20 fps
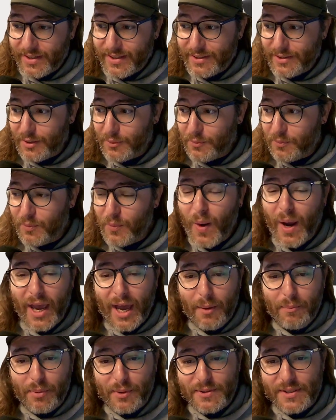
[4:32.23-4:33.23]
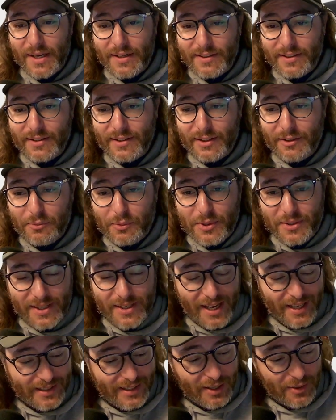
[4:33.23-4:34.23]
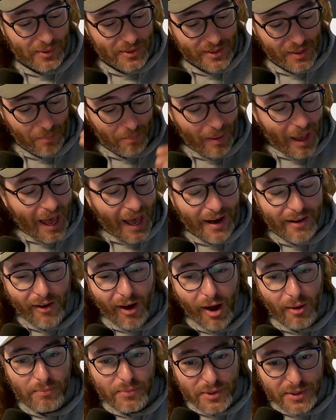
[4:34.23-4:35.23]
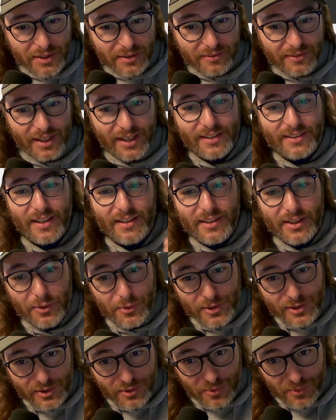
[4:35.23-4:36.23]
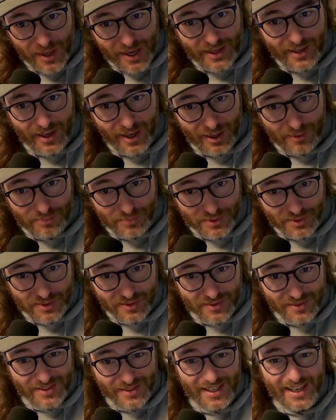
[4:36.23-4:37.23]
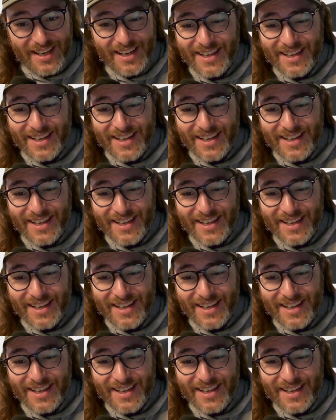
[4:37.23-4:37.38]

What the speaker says: The way I presented it was like there was a bad option and then there was great options,